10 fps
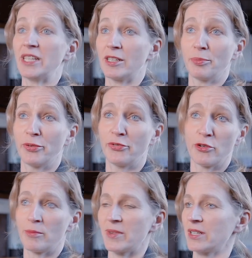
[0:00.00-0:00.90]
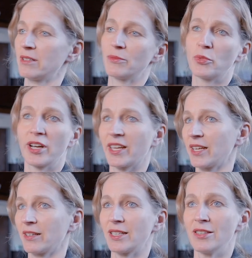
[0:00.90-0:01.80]
being a performer,
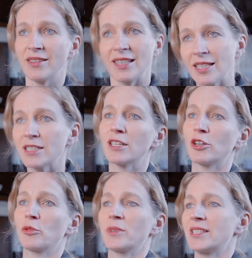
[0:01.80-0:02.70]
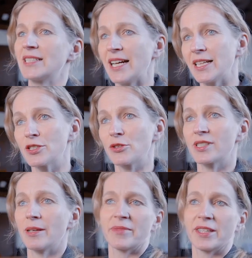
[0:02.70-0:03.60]
working in theater or with dance or
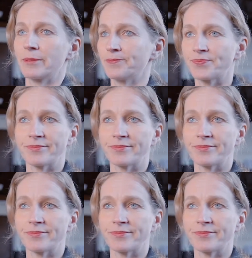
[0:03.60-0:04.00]
something